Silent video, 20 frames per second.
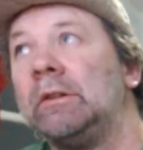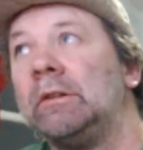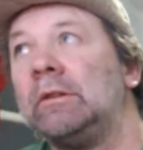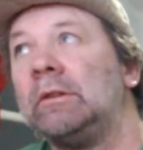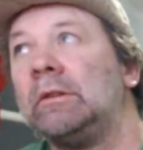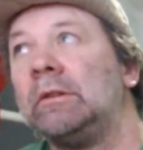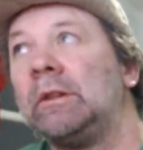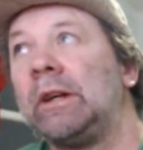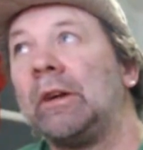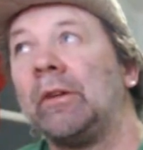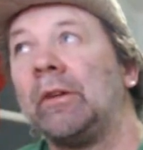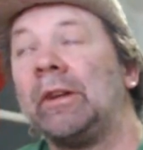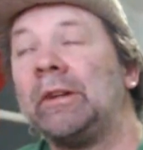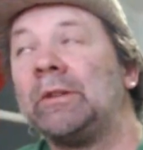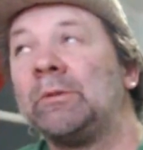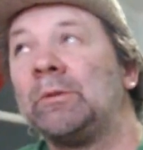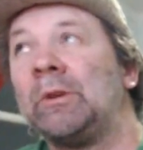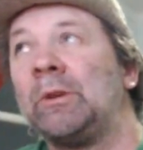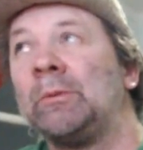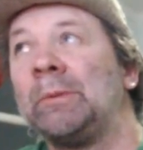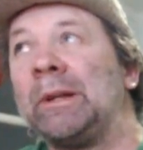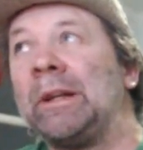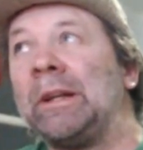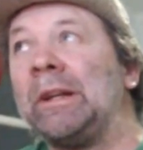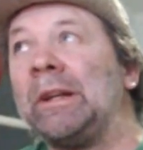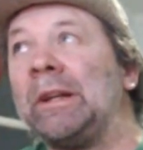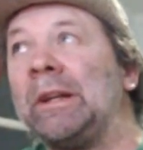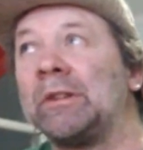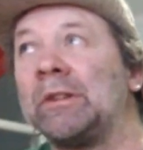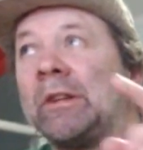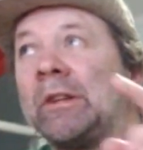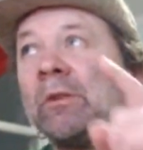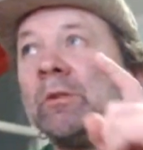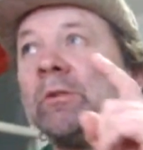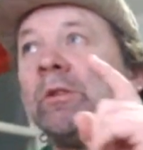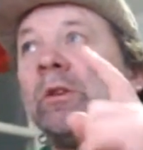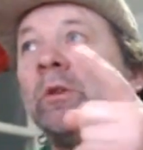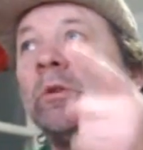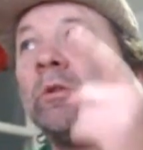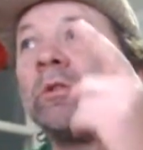Now, these will be
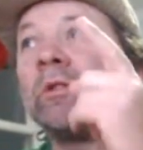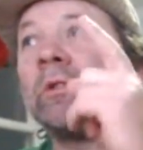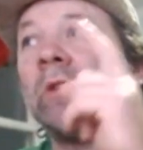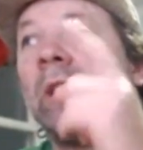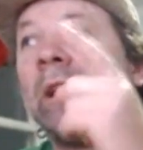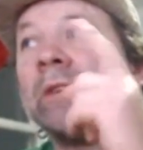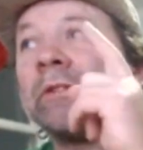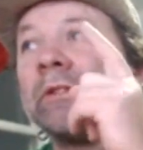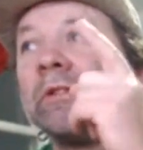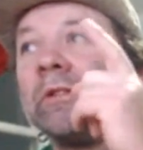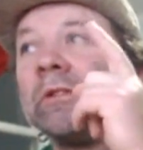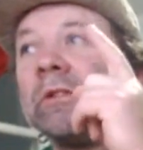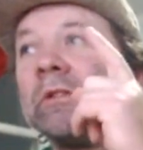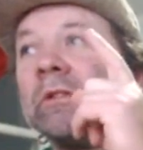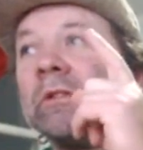single-use glasses.